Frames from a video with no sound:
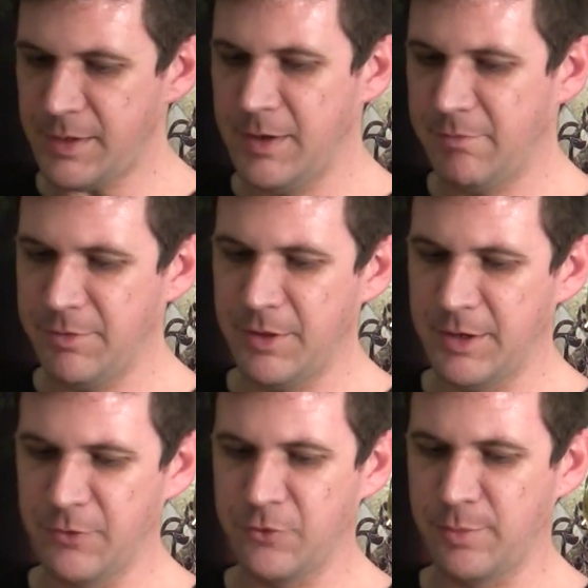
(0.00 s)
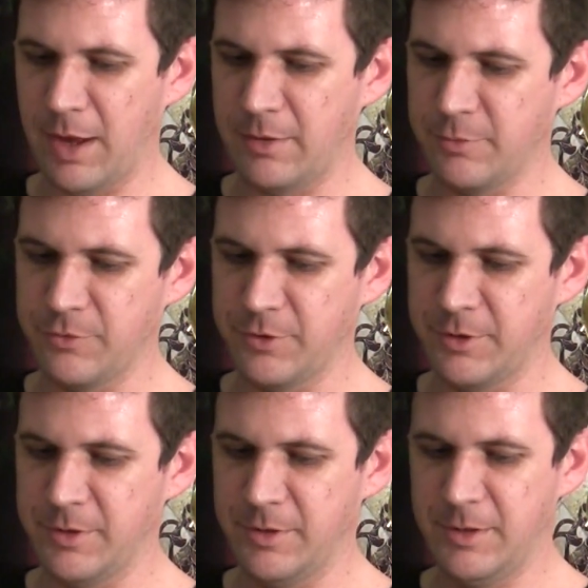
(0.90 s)
Everything else about it was
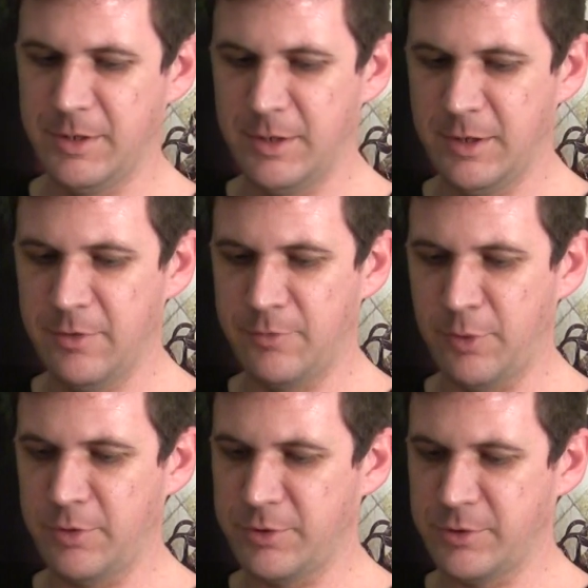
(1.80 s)
good. Folks,